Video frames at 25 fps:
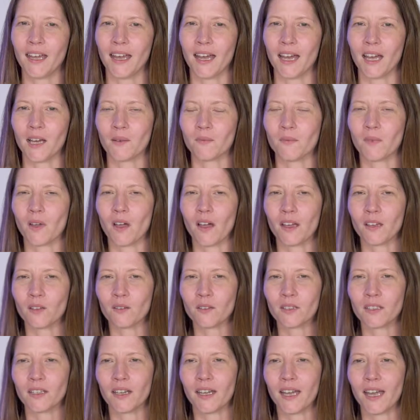I
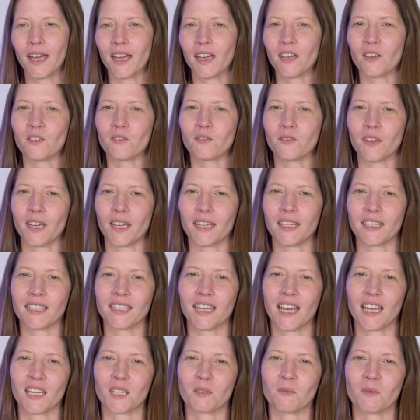also have an
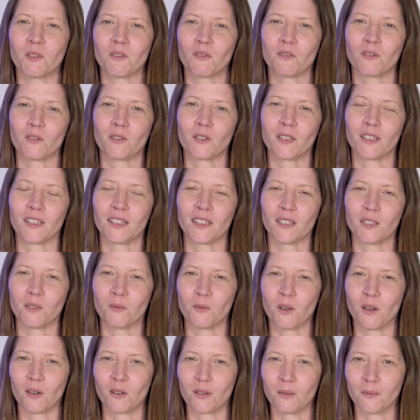attachment for you that you're
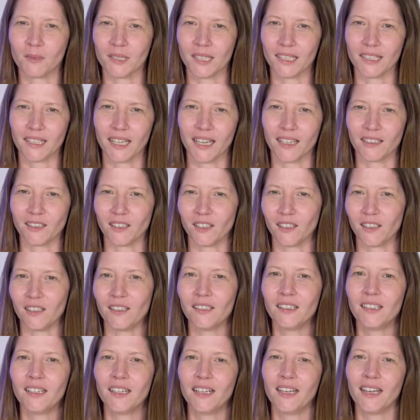welcome to
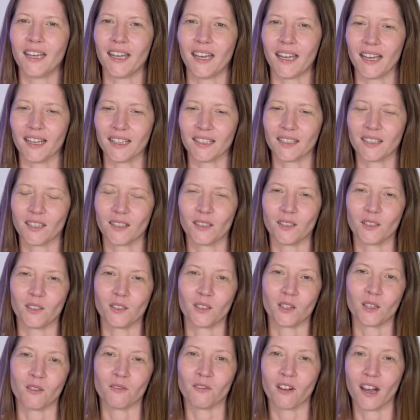download so that you
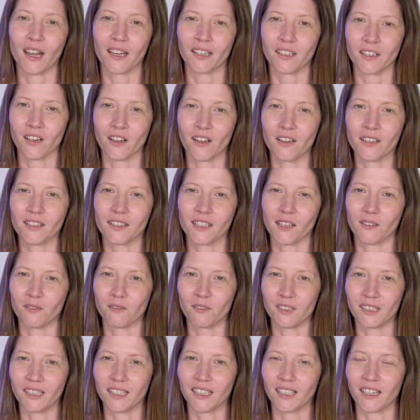can write notes. I'd
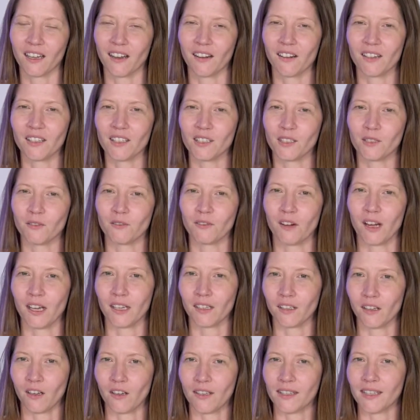really encourage you to
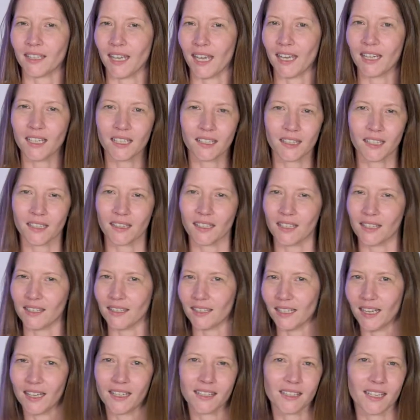write notes. Anything that
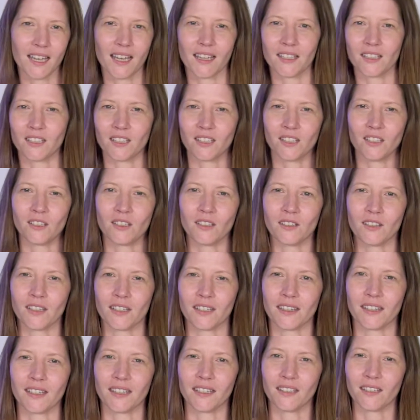stands out to you
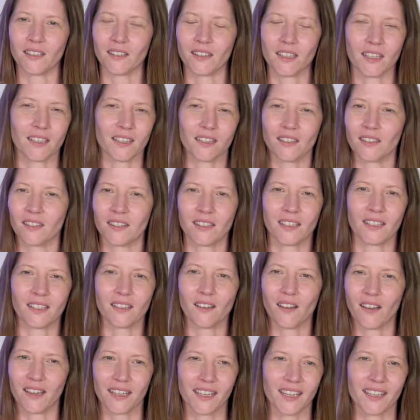that you think,
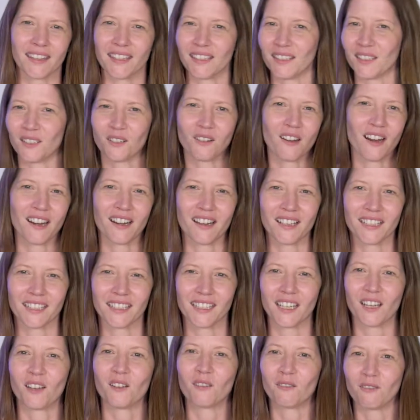oh yeah, that's a great
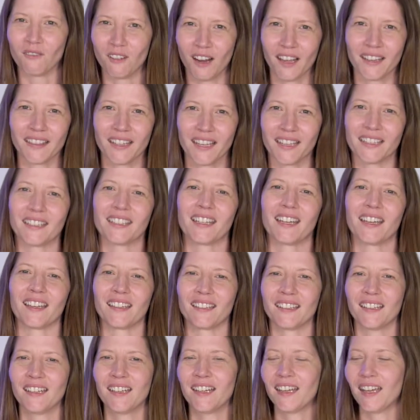idea, write that
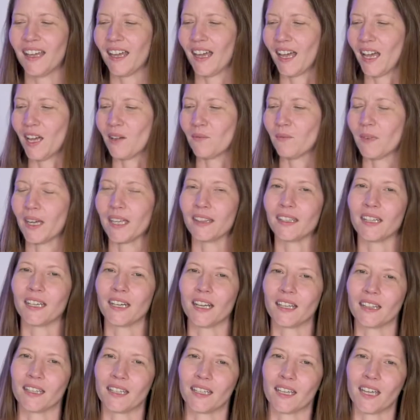down. And then
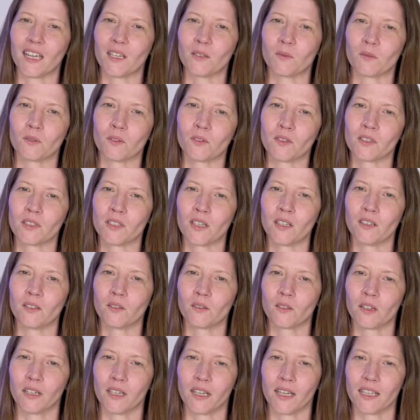at the end, we'll also
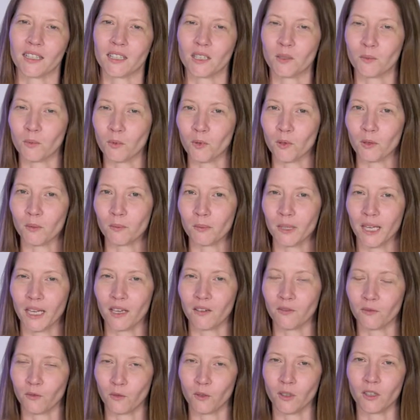look at a support
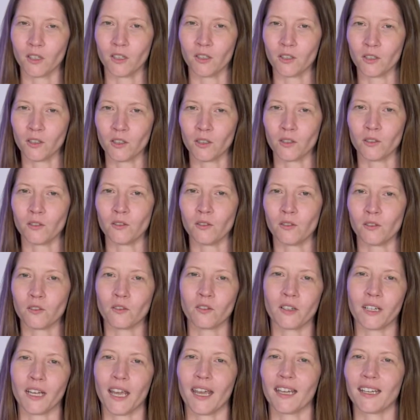plan for you to
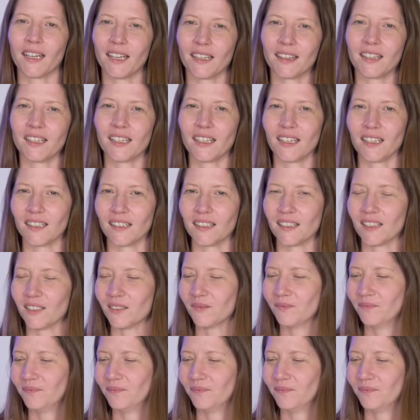create at the end.